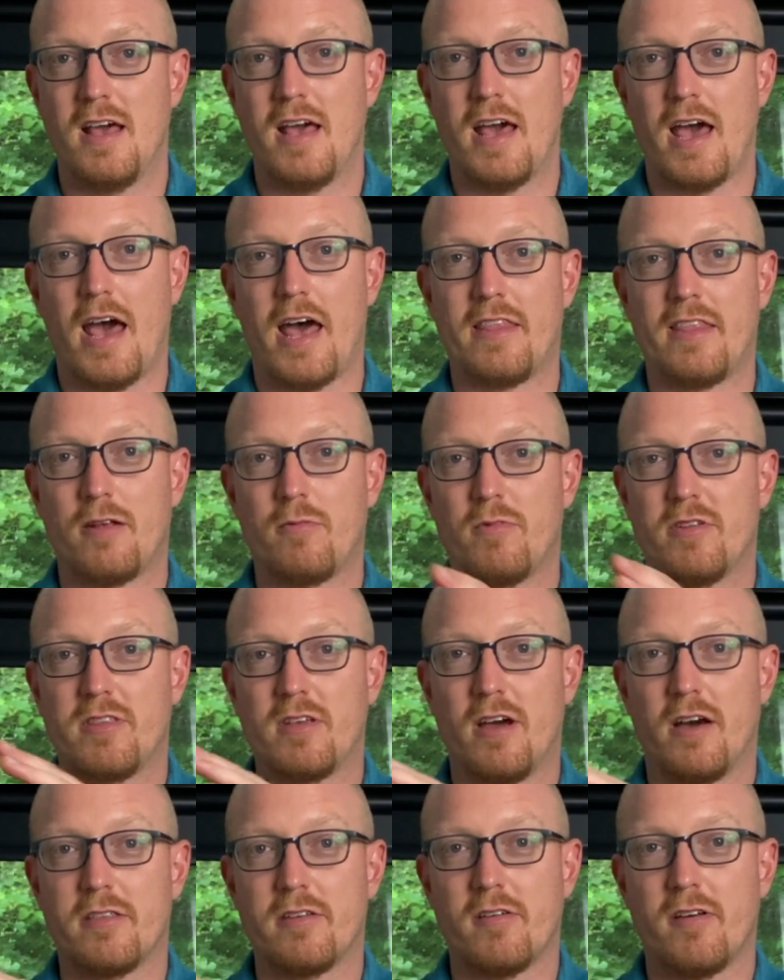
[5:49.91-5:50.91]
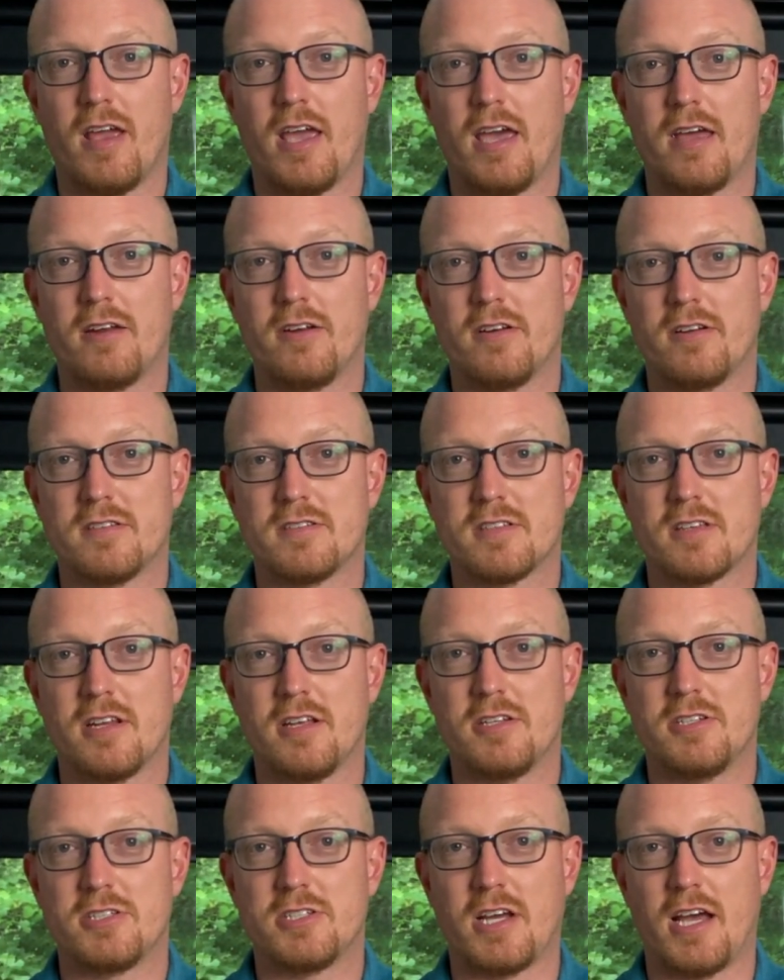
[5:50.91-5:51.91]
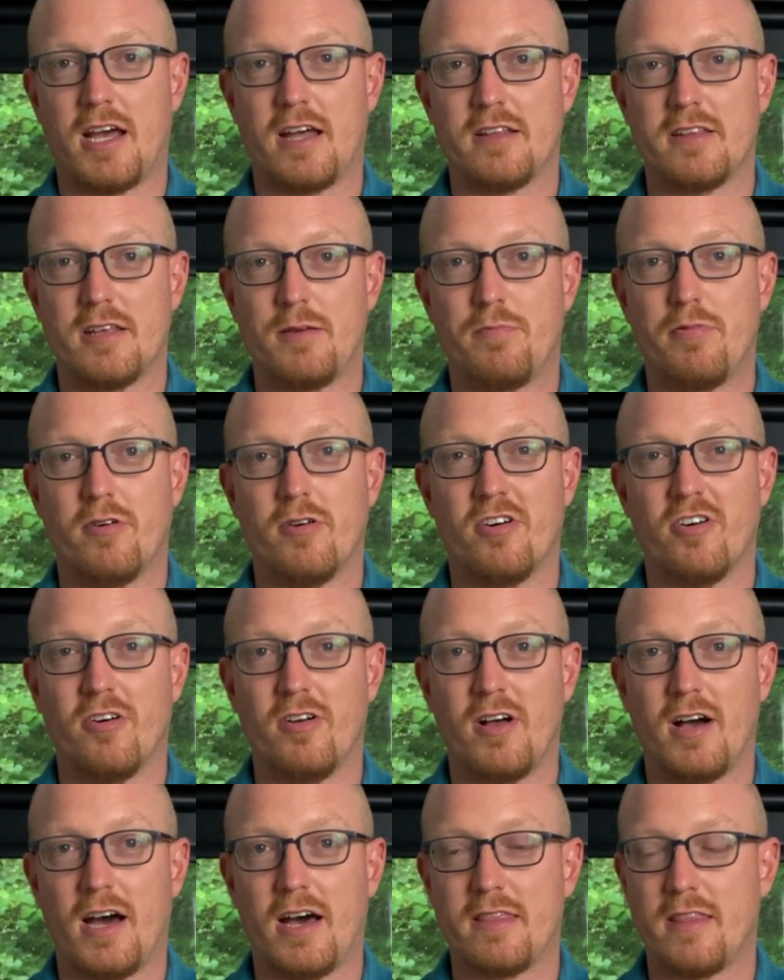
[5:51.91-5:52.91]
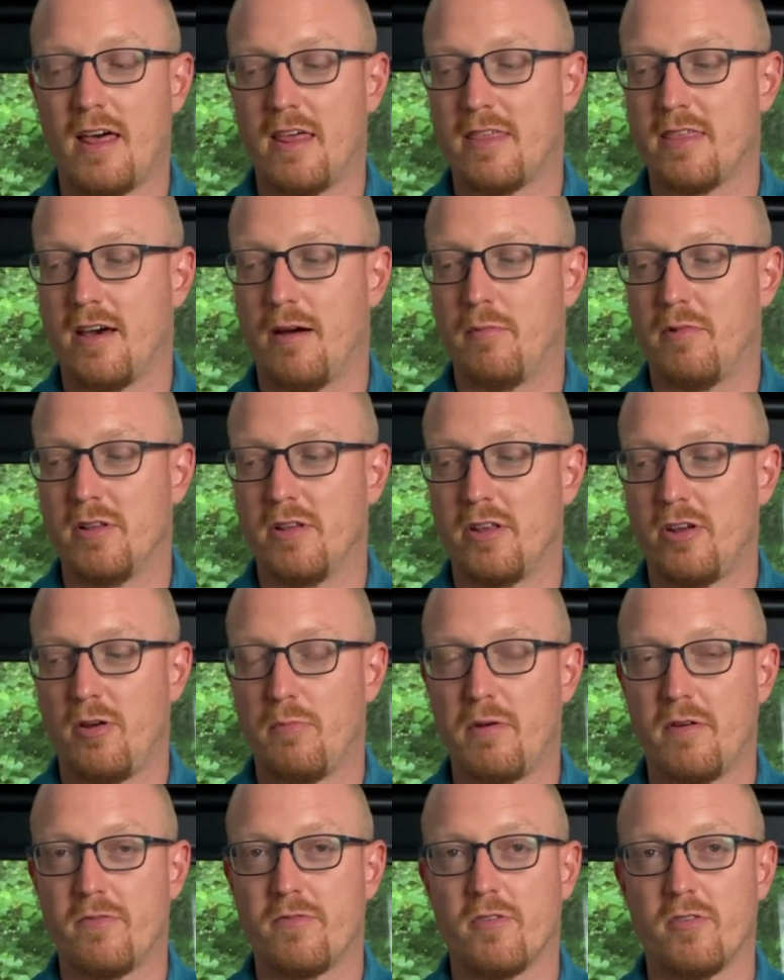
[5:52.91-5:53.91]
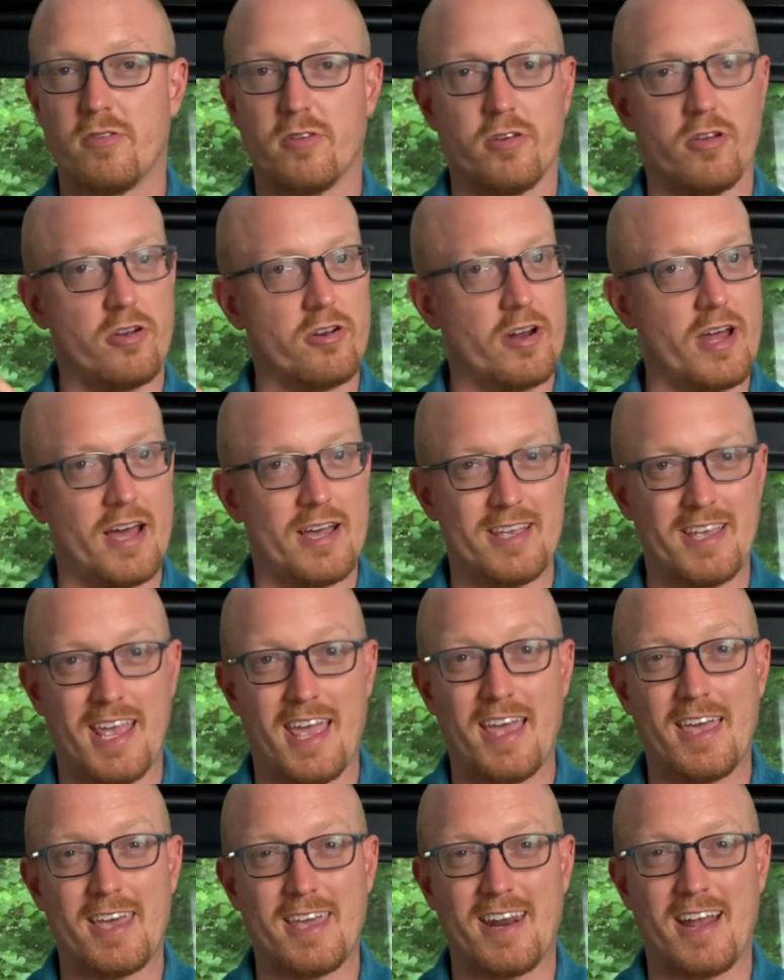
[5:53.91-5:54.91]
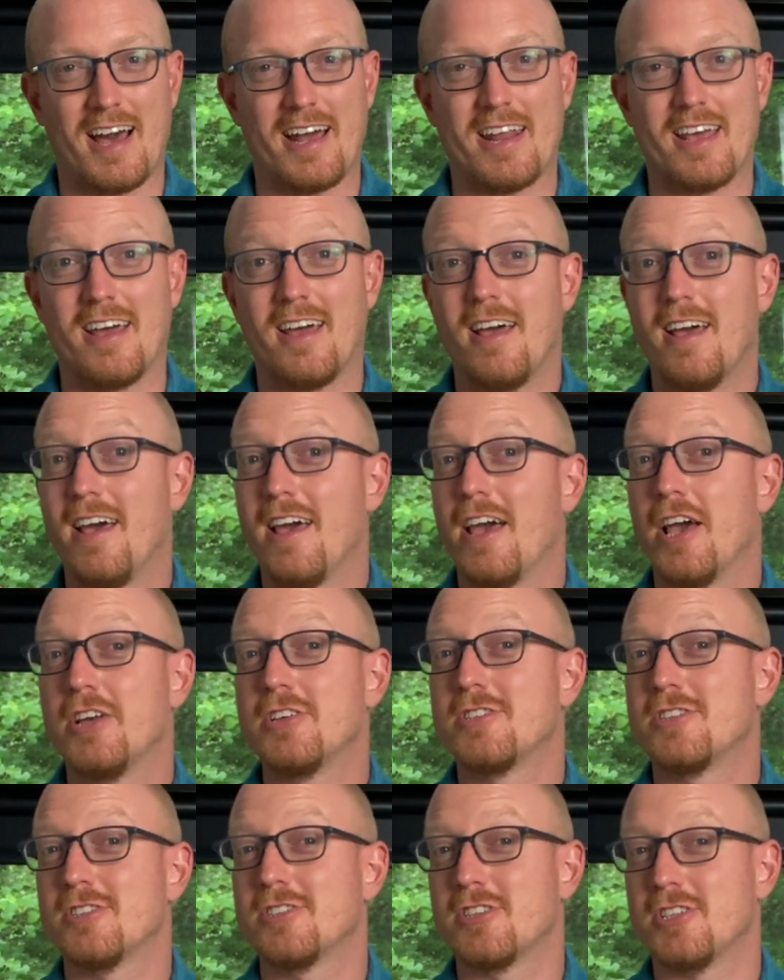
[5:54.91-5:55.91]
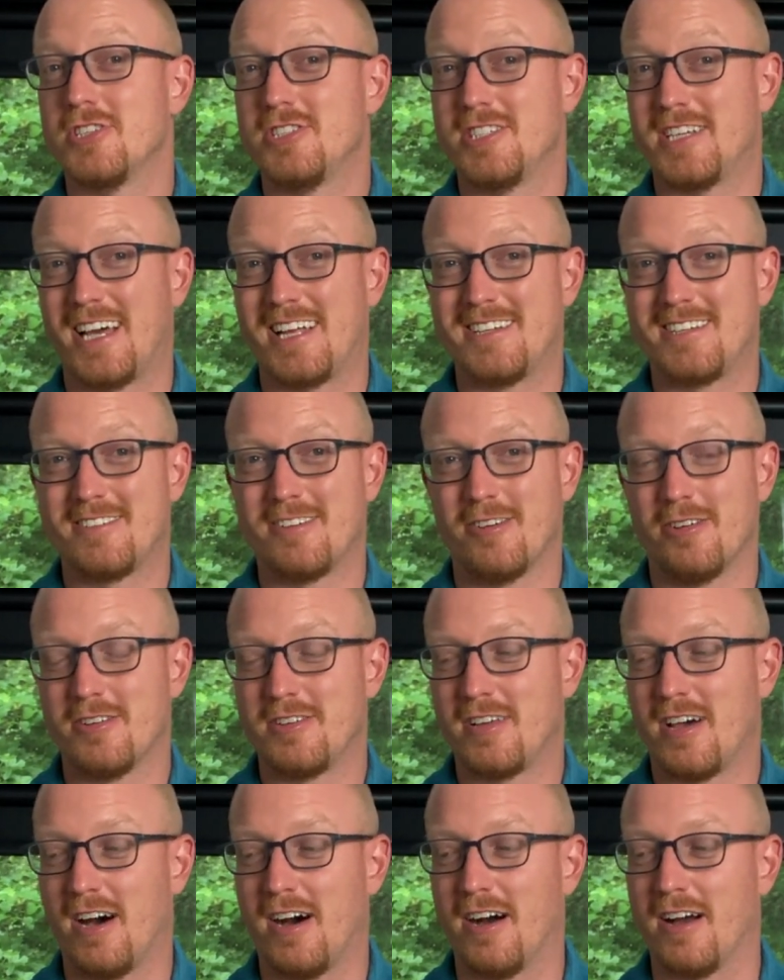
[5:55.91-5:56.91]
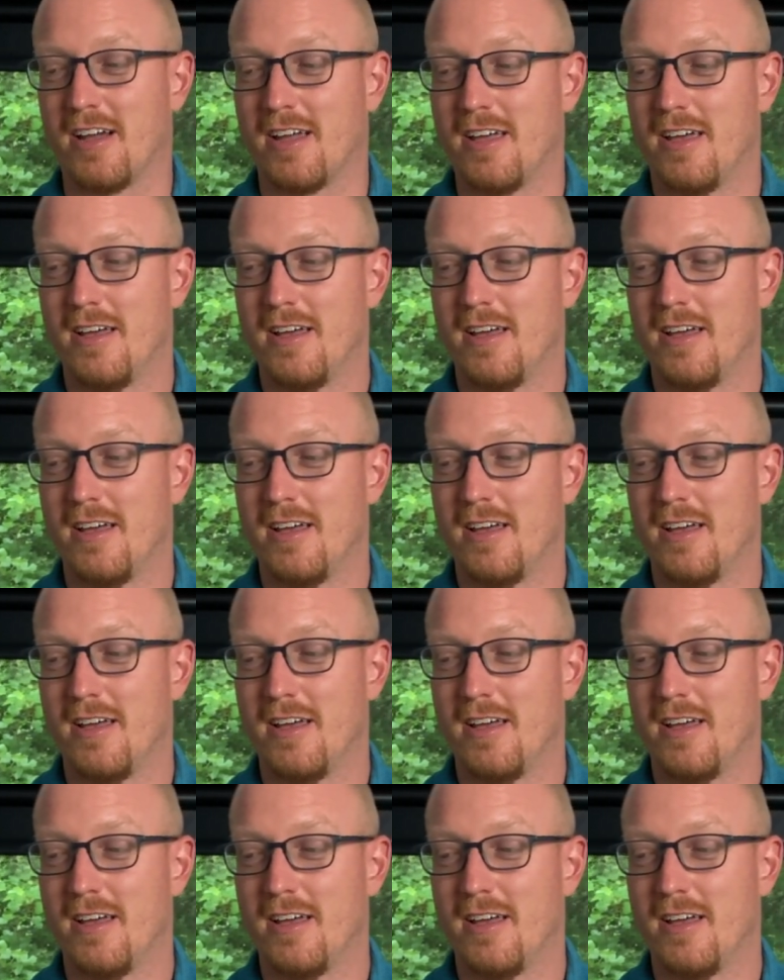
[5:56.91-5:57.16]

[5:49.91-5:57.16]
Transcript: And then with the other hand, you're just going to gently pull on that thumb a little bit further. You're not yanking on it. It's just a gentle tug.